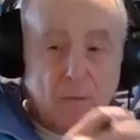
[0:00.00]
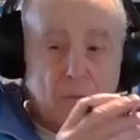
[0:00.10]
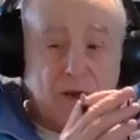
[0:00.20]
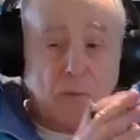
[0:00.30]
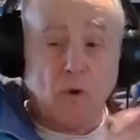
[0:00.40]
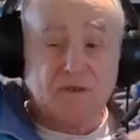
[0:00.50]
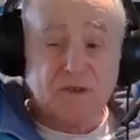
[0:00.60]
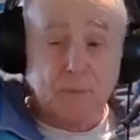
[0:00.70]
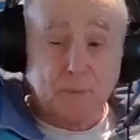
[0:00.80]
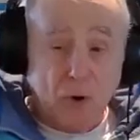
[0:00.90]
But yes.
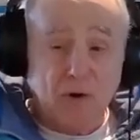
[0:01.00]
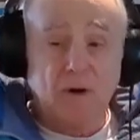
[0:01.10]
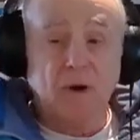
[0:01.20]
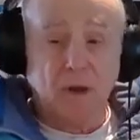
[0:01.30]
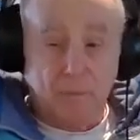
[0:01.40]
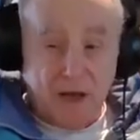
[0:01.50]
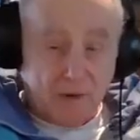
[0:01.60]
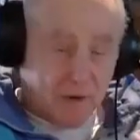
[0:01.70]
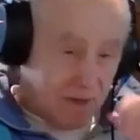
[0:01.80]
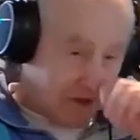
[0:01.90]
what's important
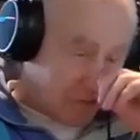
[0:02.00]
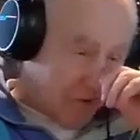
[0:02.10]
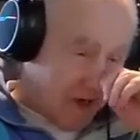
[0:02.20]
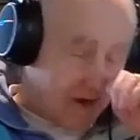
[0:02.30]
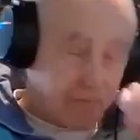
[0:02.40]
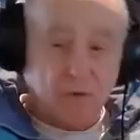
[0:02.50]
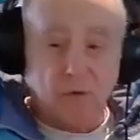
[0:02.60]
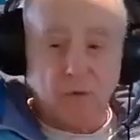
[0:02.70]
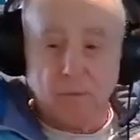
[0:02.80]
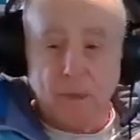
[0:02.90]
about it is
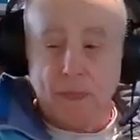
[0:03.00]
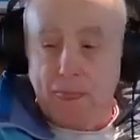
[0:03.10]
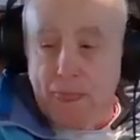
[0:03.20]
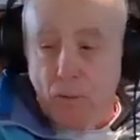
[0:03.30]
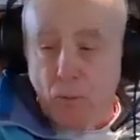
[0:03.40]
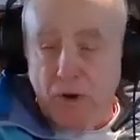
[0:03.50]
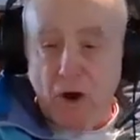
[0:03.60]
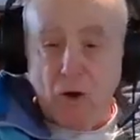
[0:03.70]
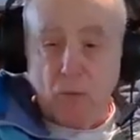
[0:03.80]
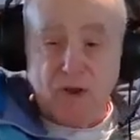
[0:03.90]
whatever we
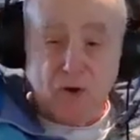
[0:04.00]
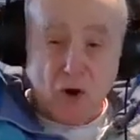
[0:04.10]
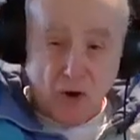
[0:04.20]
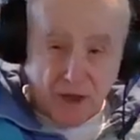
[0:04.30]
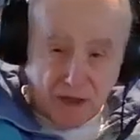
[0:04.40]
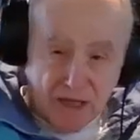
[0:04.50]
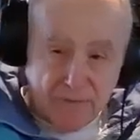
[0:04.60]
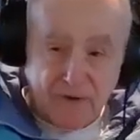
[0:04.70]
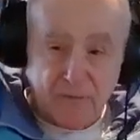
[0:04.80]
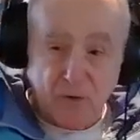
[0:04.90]
are recalling,
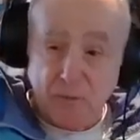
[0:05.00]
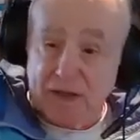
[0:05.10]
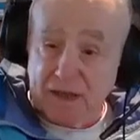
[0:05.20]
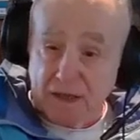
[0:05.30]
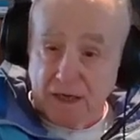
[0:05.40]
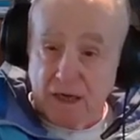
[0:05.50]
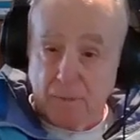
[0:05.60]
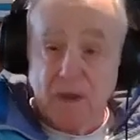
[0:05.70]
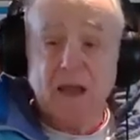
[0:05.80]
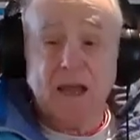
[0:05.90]
even if we're making it
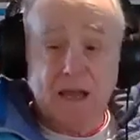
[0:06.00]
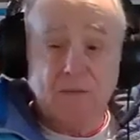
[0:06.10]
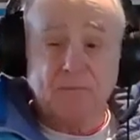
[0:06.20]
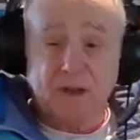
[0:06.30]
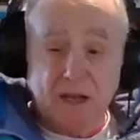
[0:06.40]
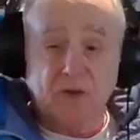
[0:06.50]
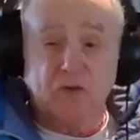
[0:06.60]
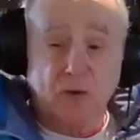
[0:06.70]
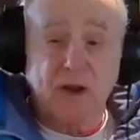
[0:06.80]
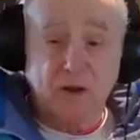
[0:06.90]
up, if it
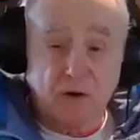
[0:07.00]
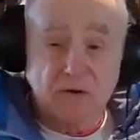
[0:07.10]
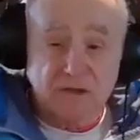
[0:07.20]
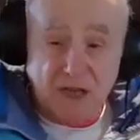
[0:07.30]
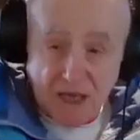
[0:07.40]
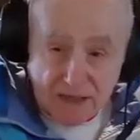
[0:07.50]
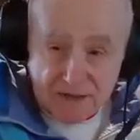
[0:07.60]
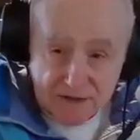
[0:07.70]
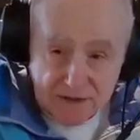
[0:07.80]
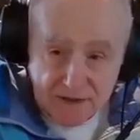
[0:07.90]
triggers
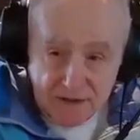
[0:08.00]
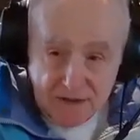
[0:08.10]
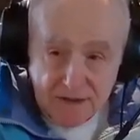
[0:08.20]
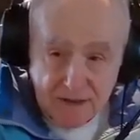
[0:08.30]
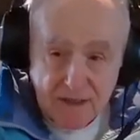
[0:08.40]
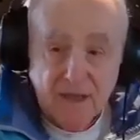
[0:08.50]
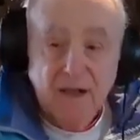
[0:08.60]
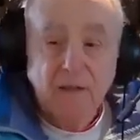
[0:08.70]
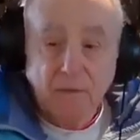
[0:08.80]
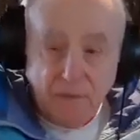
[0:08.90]
us,
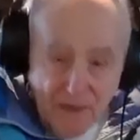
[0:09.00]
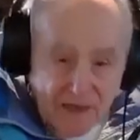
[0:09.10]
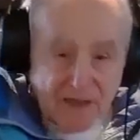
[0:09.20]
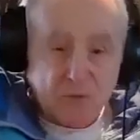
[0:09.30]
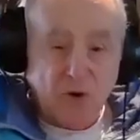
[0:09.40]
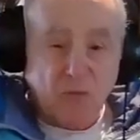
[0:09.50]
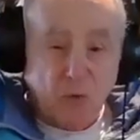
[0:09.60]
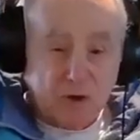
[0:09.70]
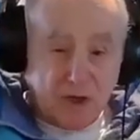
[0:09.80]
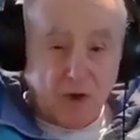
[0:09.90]
yes, then it's worth
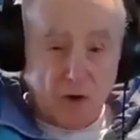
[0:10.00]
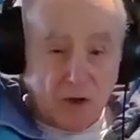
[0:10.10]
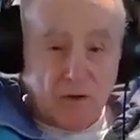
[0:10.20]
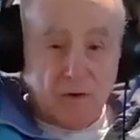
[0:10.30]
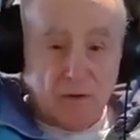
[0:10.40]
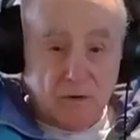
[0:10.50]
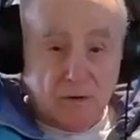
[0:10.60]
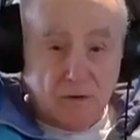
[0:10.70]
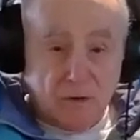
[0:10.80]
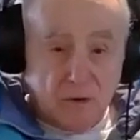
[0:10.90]
working on.
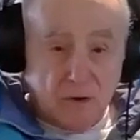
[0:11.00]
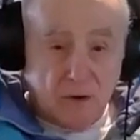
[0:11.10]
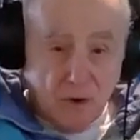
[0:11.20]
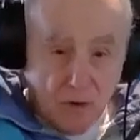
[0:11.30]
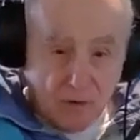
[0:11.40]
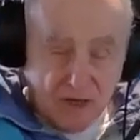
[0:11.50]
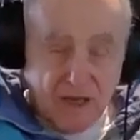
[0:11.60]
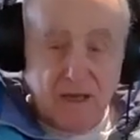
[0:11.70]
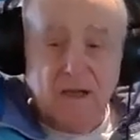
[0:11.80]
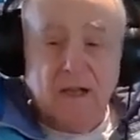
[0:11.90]
Yes. Okay.
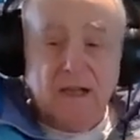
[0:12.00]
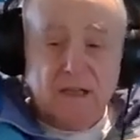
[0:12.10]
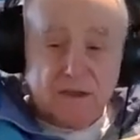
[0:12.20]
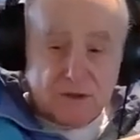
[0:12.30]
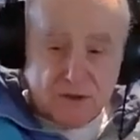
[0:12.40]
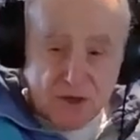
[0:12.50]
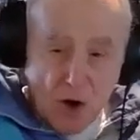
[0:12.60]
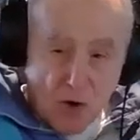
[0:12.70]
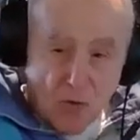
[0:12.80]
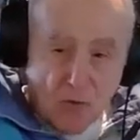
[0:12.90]
Yes.
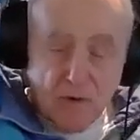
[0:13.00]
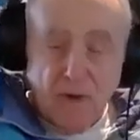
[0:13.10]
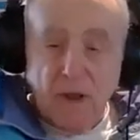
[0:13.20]
So,